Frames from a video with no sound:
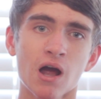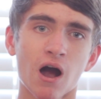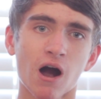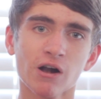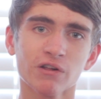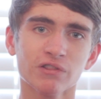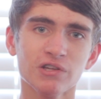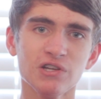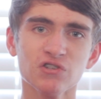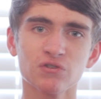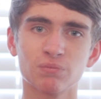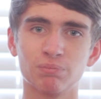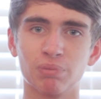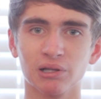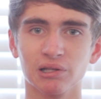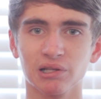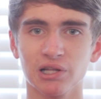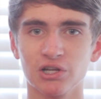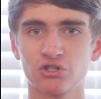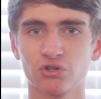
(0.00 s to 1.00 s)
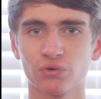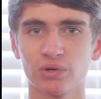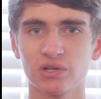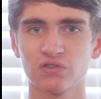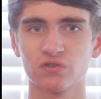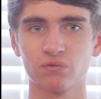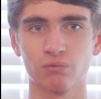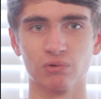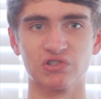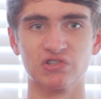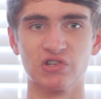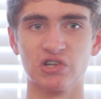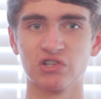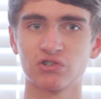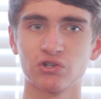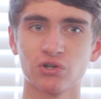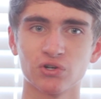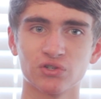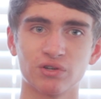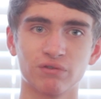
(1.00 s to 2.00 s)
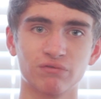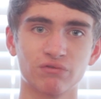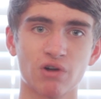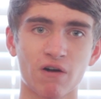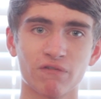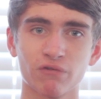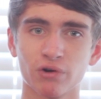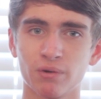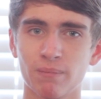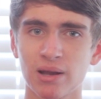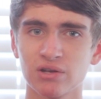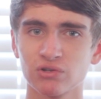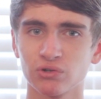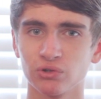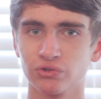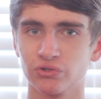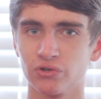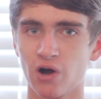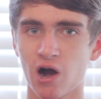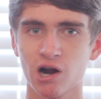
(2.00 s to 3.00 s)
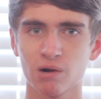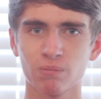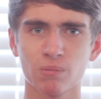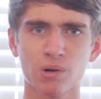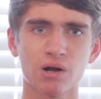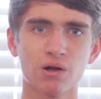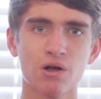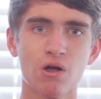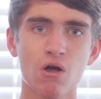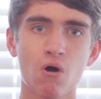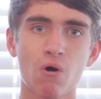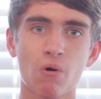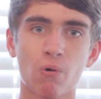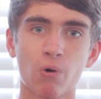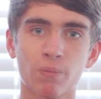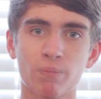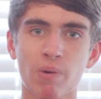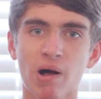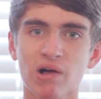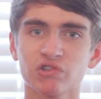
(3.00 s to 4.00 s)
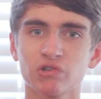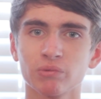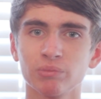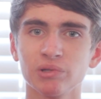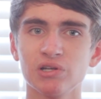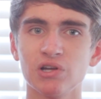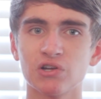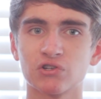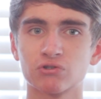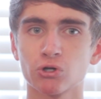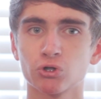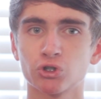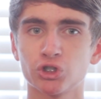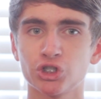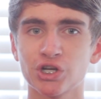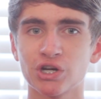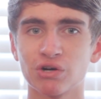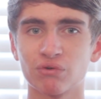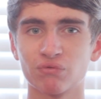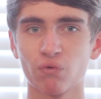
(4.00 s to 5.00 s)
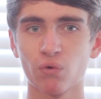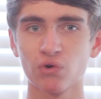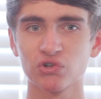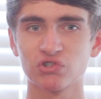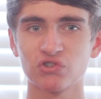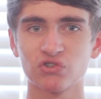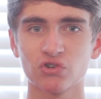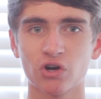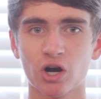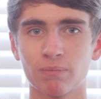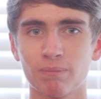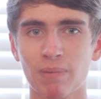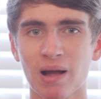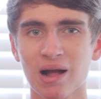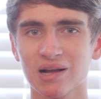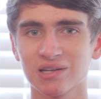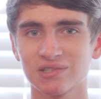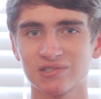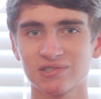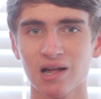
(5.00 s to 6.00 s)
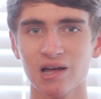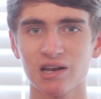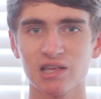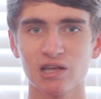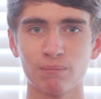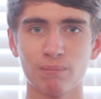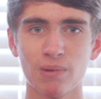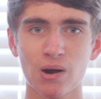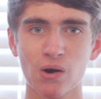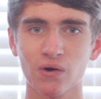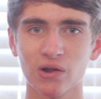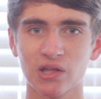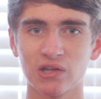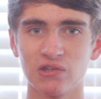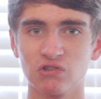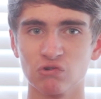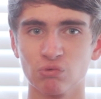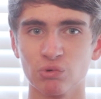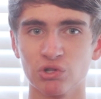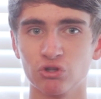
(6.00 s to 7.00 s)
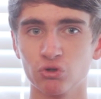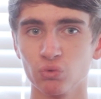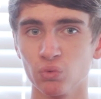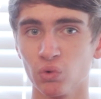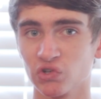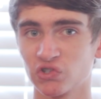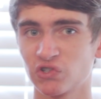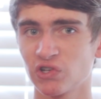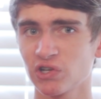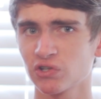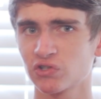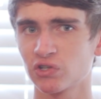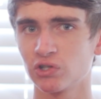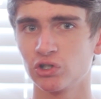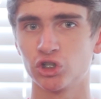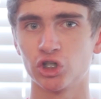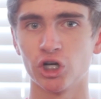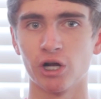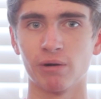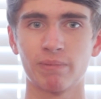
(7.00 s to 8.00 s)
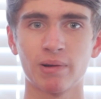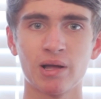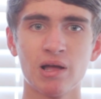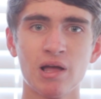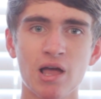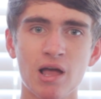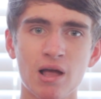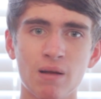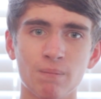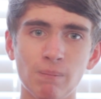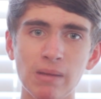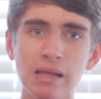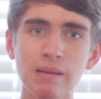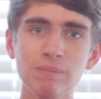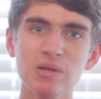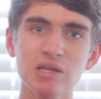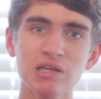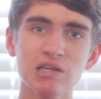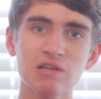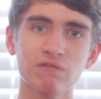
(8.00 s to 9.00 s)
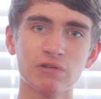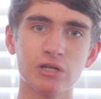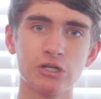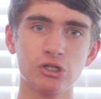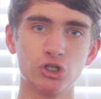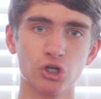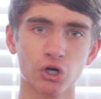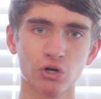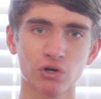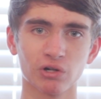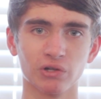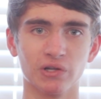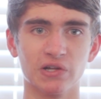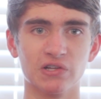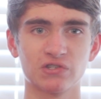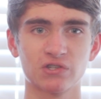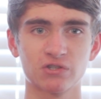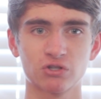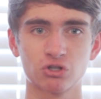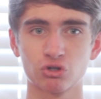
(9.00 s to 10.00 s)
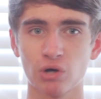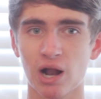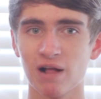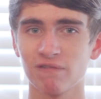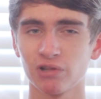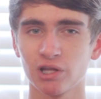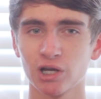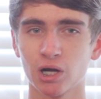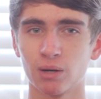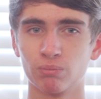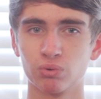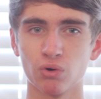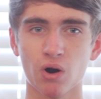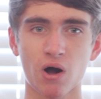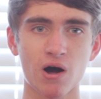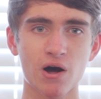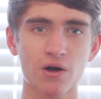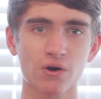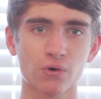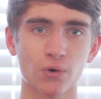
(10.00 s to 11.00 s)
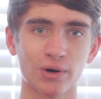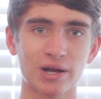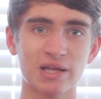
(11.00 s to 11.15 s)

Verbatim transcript: Are these belligerents resistors of governmental dogma, or possibly associated forces are Pakistani Americans with dual citizenship? Maybe even journalists traveling abroad or